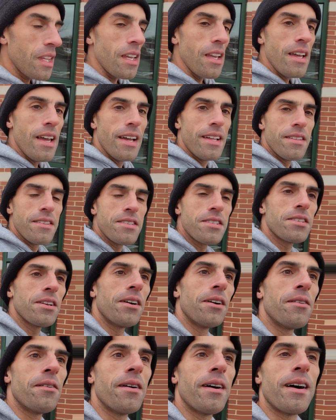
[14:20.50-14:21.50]
And
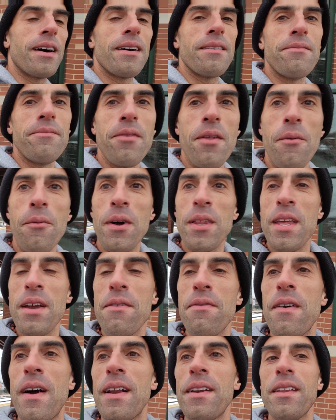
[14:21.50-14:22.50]
so uh, when they
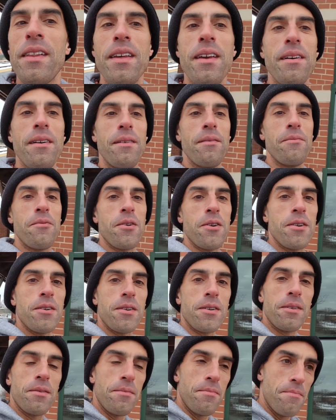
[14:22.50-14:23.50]
finally
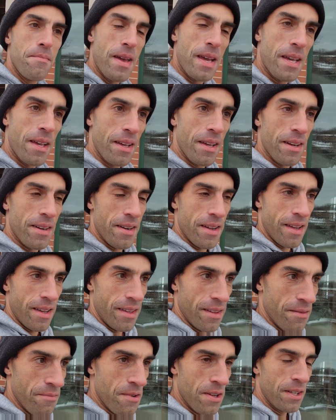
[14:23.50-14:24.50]
were making it a
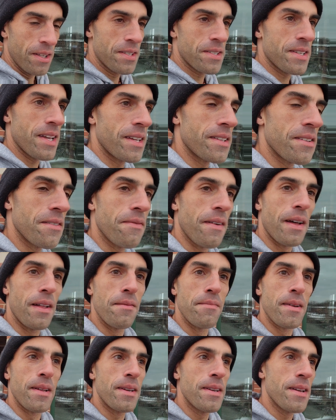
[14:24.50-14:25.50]
real estate
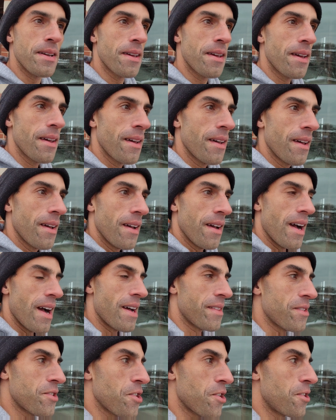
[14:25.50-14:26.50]
development uh,
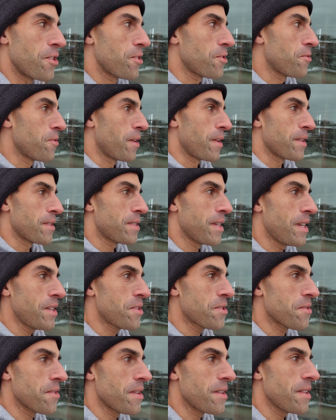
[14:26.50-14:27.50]
at the turn of the 20th
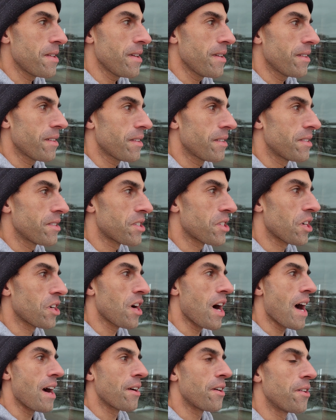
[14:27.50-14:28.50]
century,
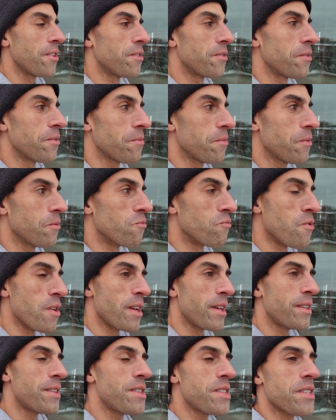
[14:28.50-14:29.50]
Chicago
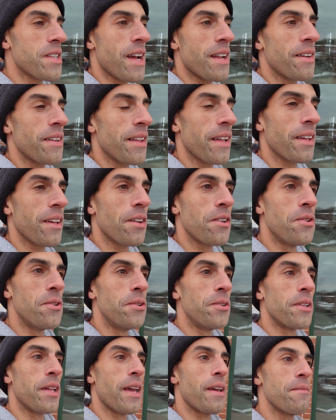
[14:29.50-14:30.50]
Ridge sounded like a
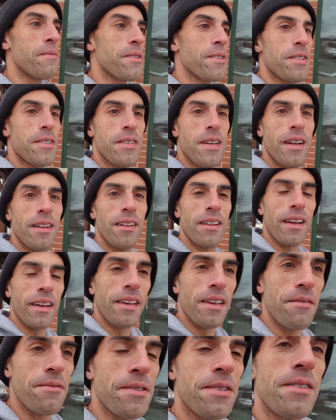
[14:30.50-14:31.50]
cool name because it sounded
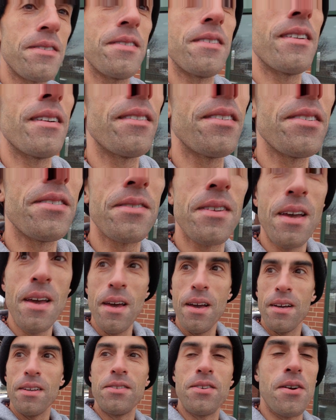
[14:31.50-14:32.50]
like it was, you know, these
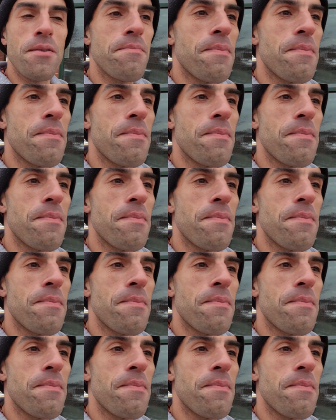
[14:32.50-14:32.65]
dirt